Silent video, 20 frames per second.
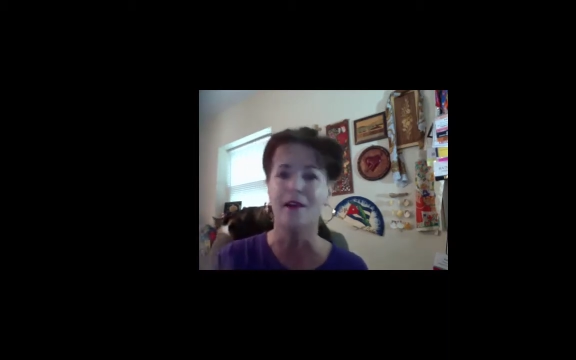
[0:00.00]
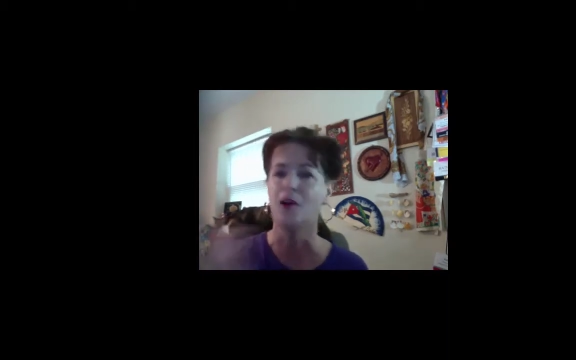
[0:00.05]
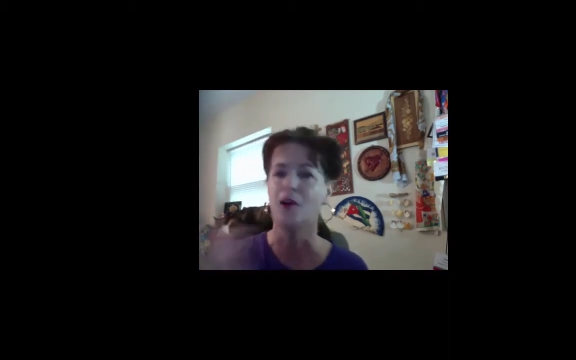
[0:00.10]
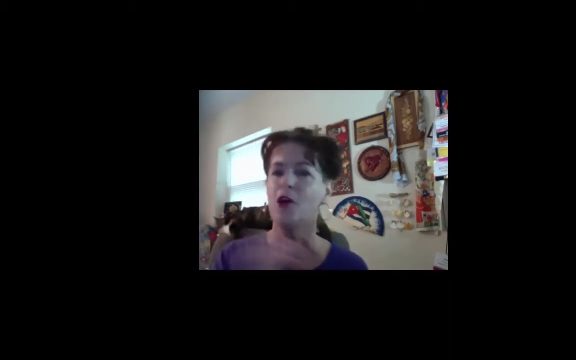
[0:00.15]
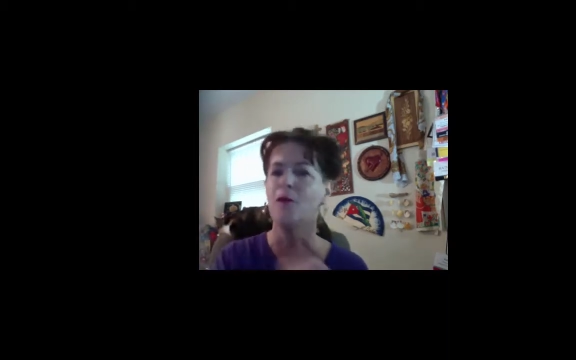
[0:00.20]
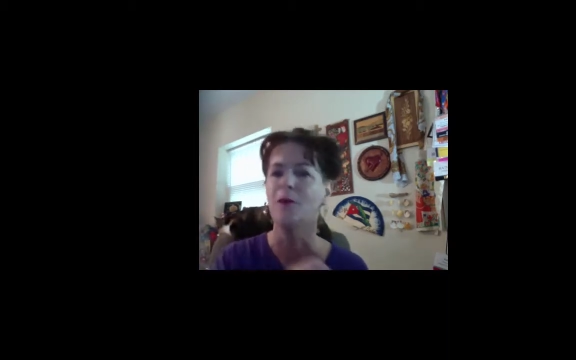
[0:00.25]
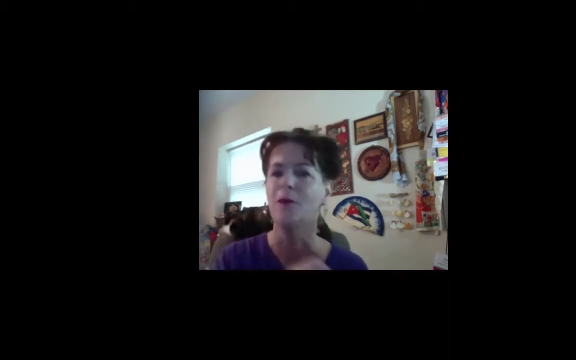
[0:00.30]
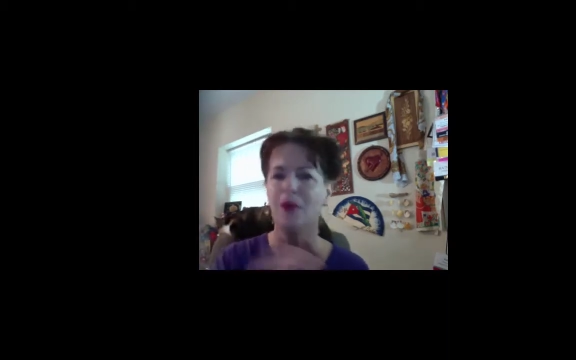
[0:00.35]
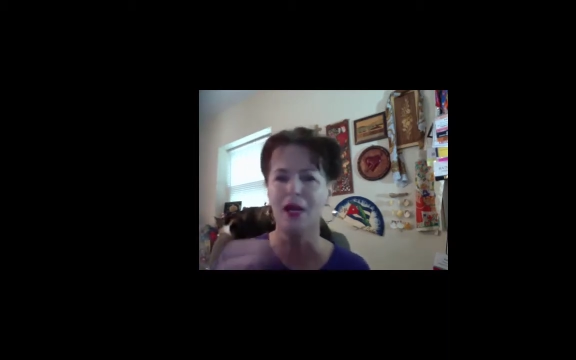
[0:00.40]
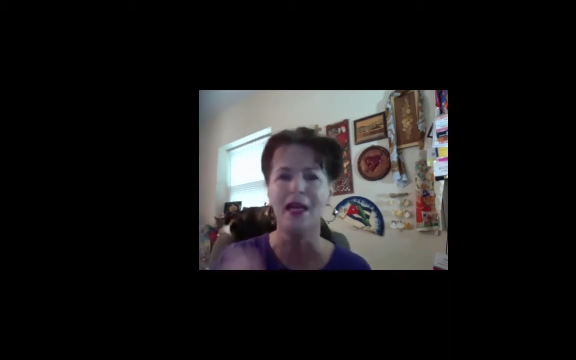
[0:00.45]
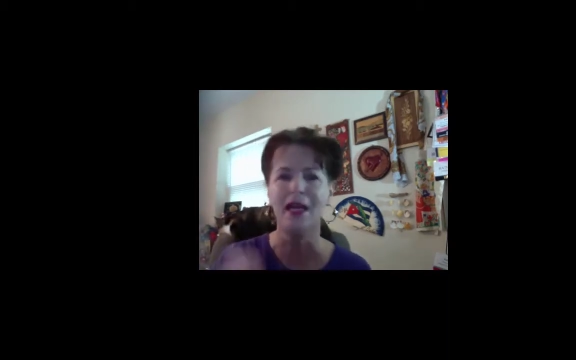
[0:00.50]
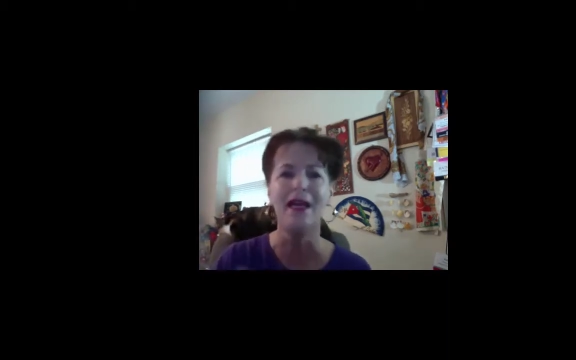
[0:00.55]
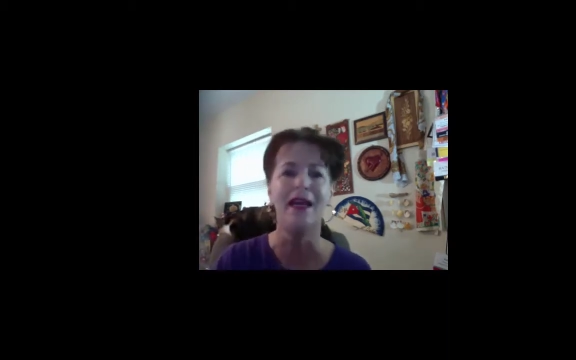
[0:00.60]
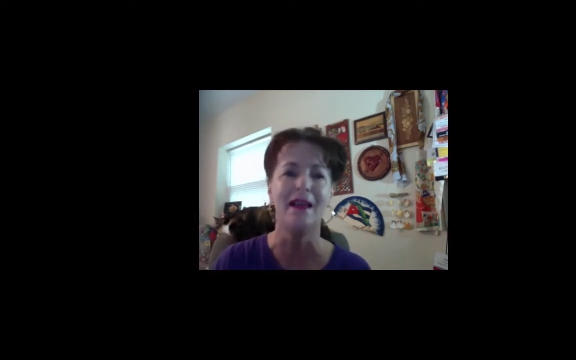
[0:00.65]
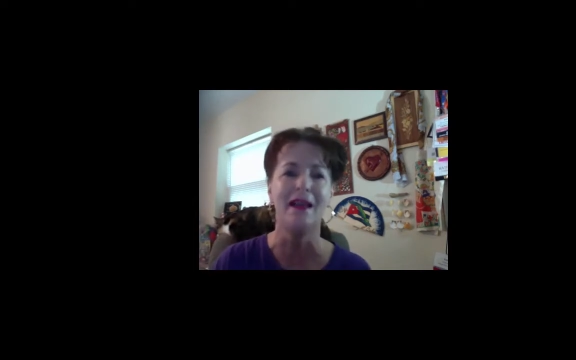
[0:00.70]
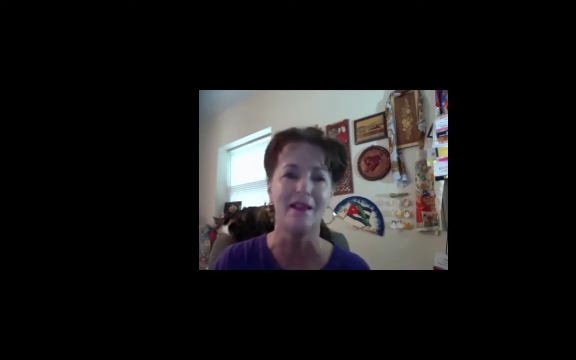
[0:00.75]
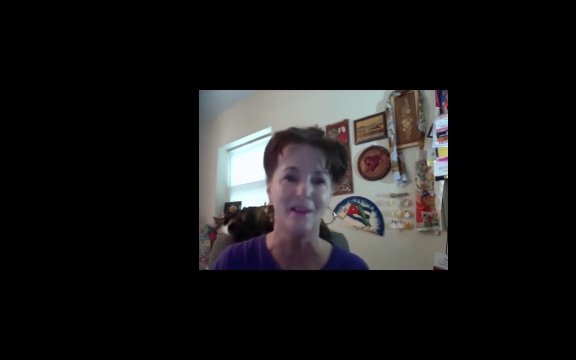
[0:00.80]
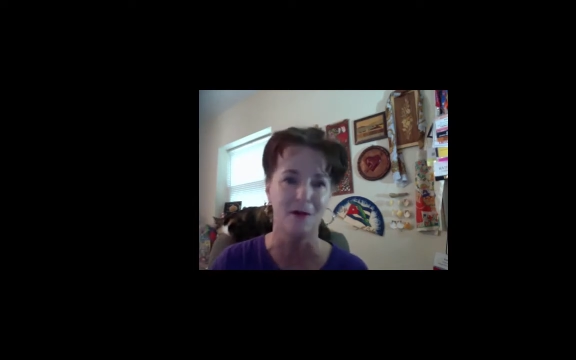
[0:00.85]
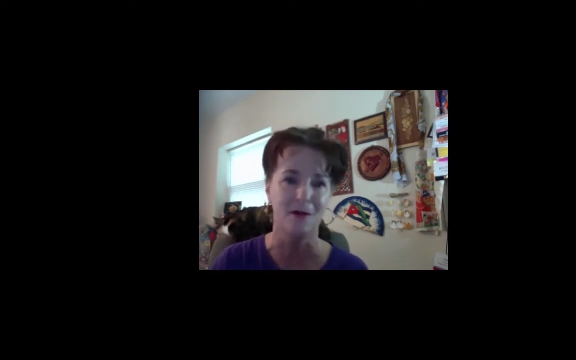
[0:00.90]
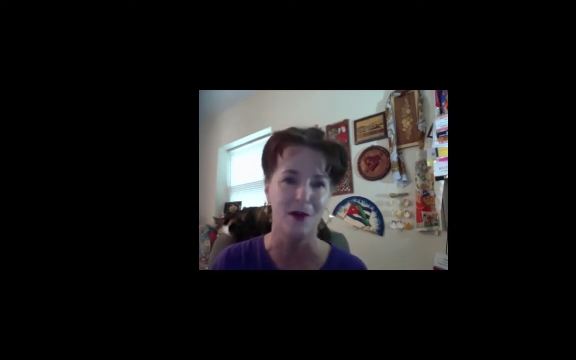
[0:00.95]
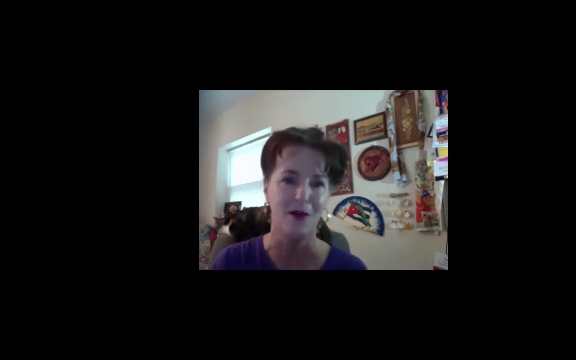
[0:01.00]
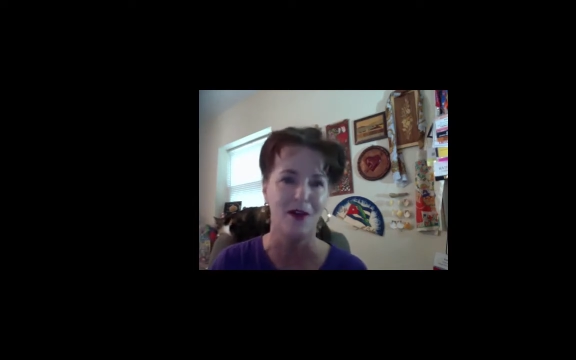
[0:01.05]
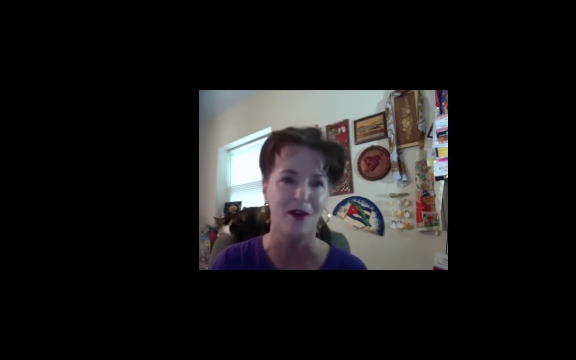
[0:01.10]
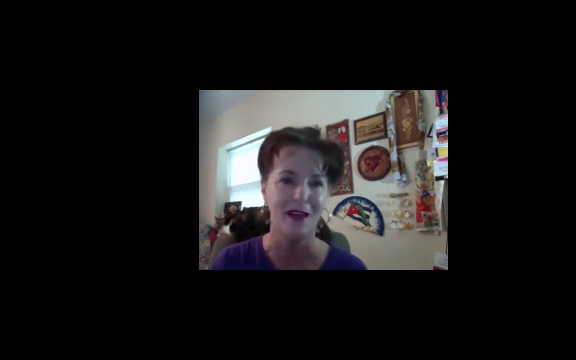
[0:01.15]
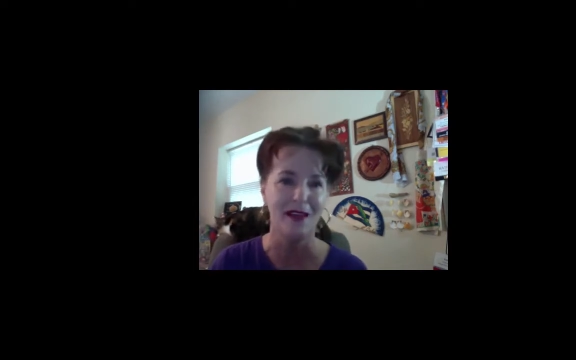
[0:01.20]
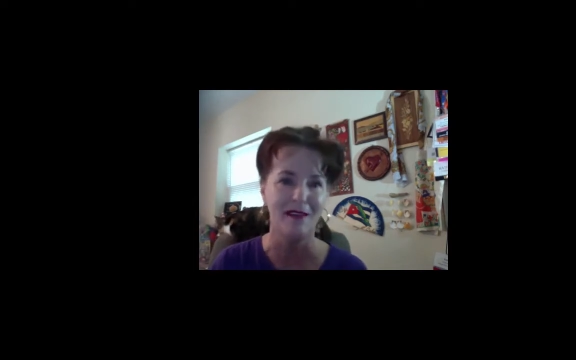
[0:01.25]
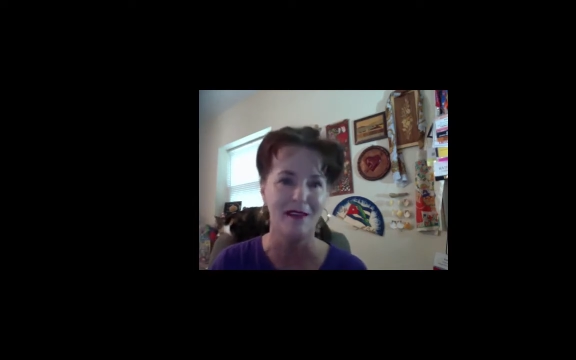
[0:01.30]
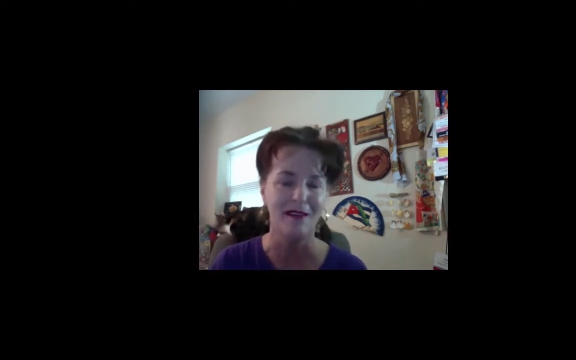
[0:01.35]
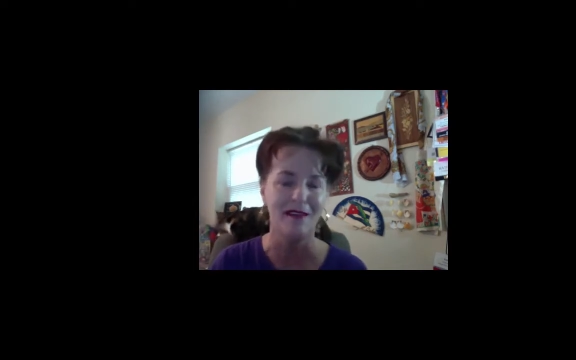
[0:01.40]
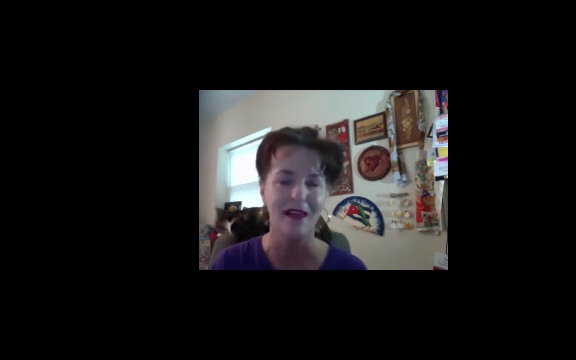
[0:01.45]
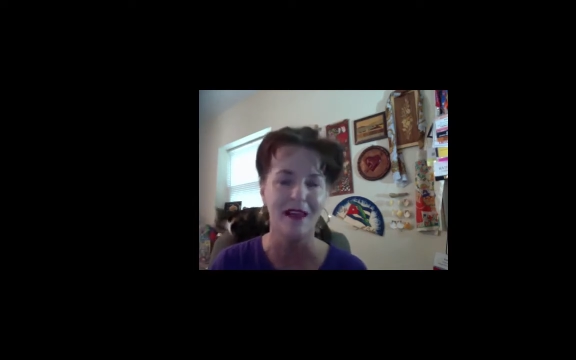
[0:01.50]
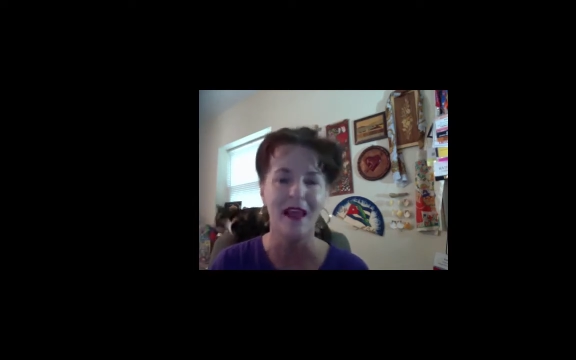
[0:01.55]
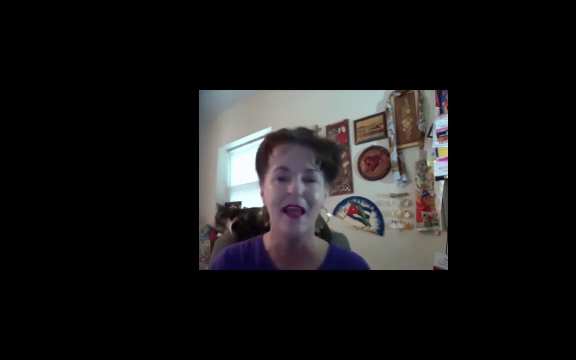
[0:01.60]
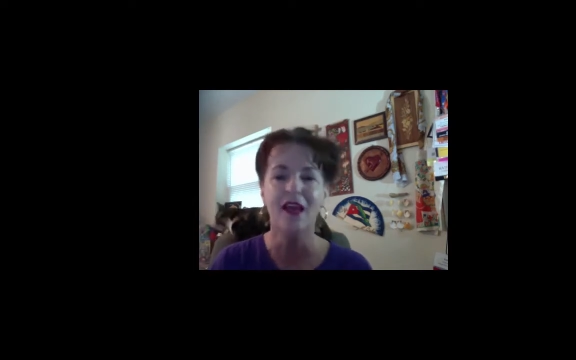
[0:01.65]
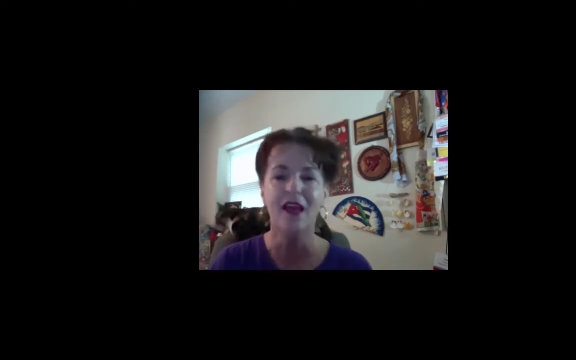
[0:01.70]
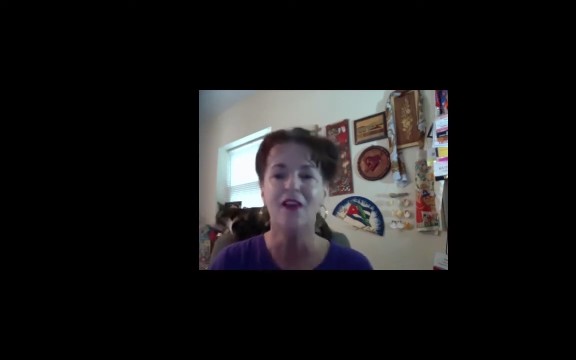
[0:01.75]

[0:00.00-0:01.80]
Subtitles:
a complete experience.